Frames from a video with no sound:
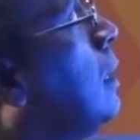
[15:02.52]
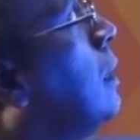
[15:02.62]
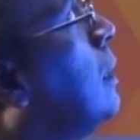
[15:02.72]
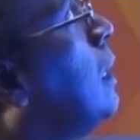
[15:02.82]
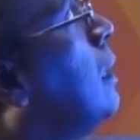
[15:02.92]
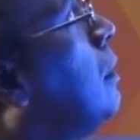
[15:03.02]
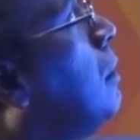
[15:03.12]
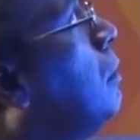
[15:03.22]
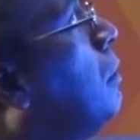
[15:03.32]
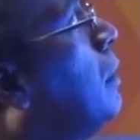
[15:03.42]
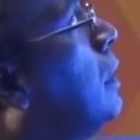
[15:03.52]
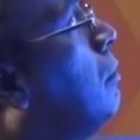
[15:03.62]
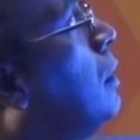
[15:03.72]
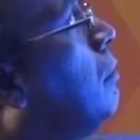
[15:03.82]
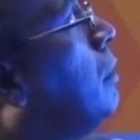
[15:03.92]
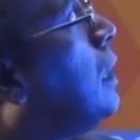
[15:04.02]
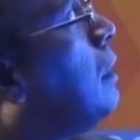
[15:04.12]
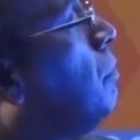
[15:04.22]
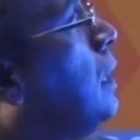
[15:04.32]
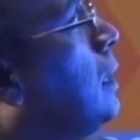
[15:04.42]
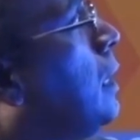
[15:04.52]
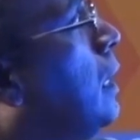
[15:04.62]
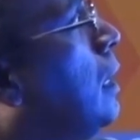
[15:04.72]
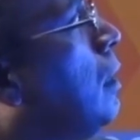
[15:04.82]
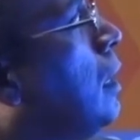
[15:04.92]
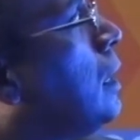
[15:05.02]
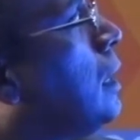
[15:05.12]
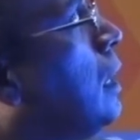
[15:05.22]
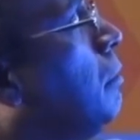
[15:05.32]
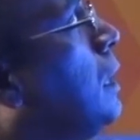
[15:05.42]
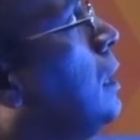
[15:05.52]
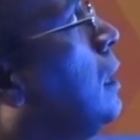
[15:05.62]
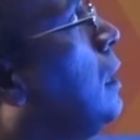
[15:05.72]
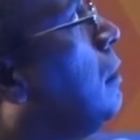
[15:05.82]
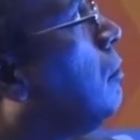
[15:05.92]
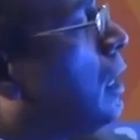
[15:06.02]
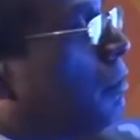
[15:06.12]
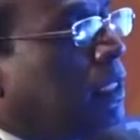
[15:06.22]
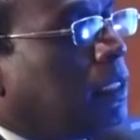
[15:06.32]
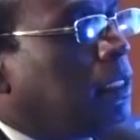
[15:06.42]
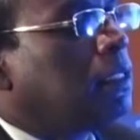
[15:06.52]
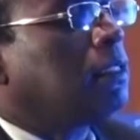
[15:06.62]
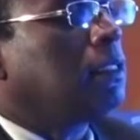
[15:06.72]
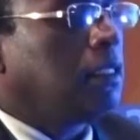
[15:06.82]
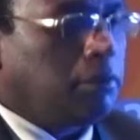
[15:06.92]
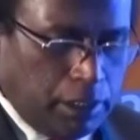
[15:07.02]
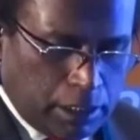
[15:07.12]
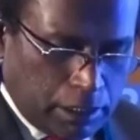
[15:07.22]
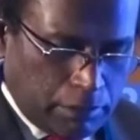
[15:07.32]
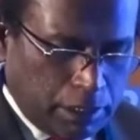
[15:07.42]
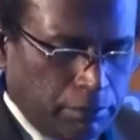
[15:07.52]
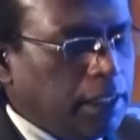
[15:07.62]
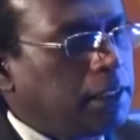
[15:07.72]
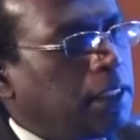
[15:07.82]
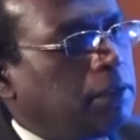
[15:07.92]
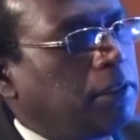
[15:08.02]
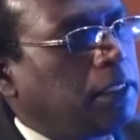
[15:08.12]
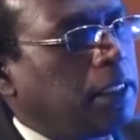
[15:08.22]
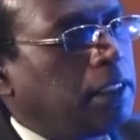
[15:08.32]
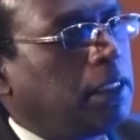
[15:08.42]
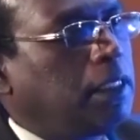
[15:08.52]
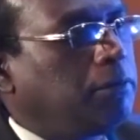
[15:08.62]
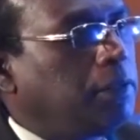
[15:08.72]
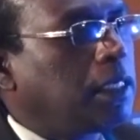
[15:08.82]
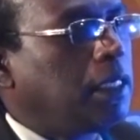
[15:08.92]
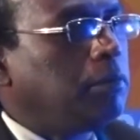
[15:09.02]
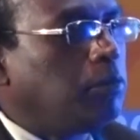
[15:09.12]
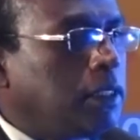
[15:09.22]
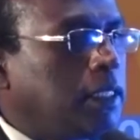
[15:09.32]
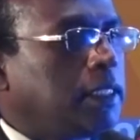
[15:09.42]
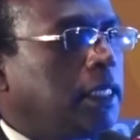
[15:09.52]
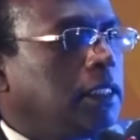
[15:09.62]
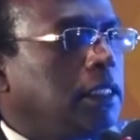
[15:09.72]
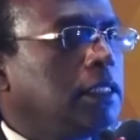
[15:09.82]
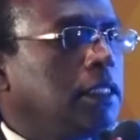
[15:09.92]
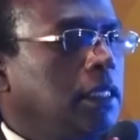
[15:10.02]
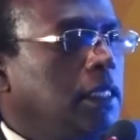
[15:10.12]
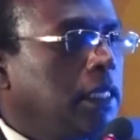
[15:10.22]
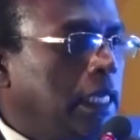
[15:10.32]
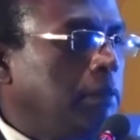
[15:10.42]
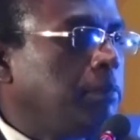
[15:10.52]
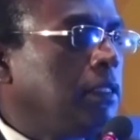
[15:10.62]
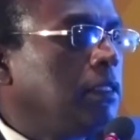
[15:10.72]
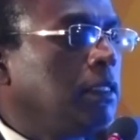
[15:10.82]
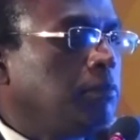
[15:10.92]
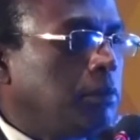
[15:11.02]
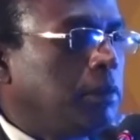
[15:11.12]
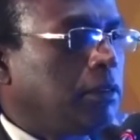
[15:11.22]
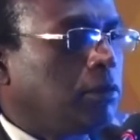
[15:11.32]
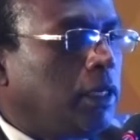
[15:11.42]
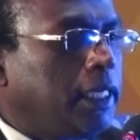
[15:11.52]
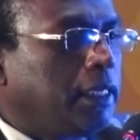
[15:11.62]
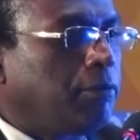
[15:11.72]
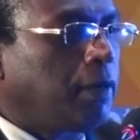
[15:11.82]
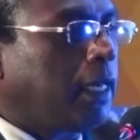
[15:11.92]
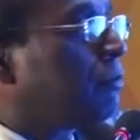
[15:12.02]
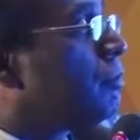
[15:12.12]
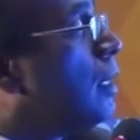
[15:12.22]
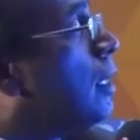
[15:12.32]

Then whether PCI or CABG, whatever it is, we have evidences which say that definitely both the strategies help in the improvement of the quality of life.